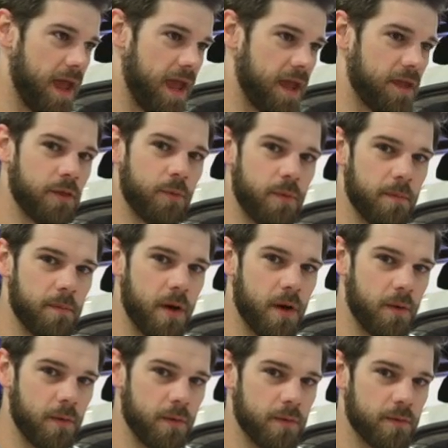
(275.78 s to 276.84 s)
and the
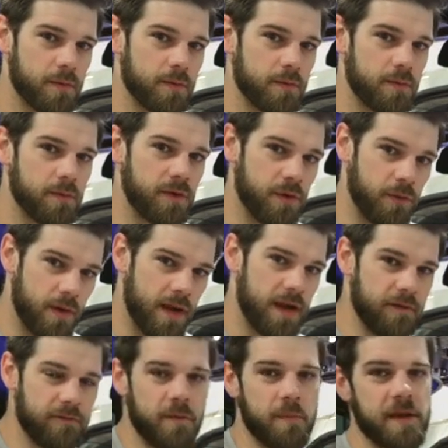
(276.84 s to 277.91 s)
remote, you're in
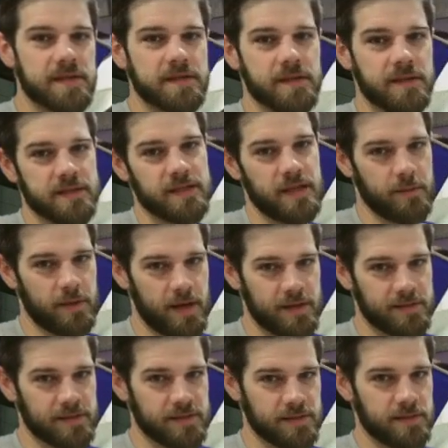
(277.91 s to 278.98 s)
it for basically the same
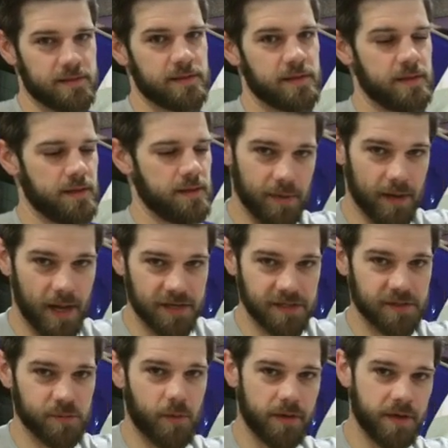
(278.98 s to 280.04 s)
cost as this. But I
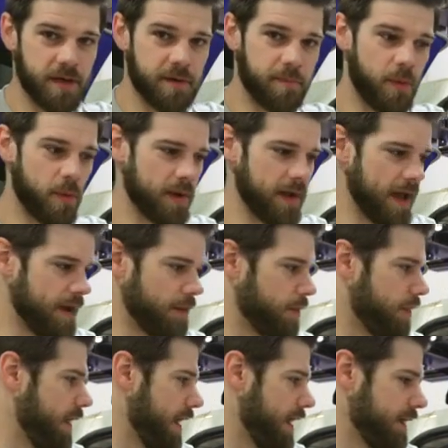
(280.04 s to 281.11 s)
just wanted to point
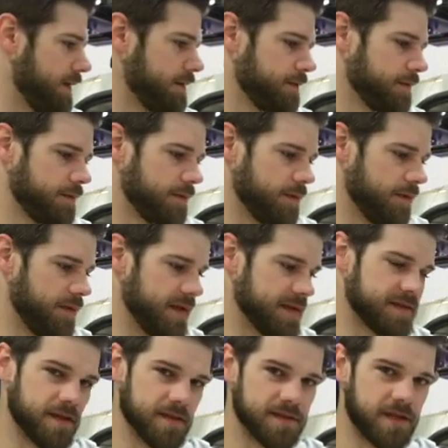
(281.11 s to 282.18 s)
out that
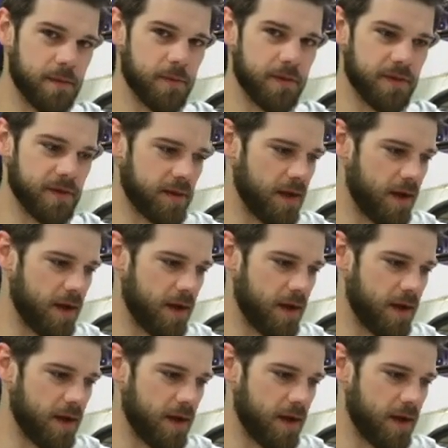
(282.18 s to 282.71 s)
this does come with the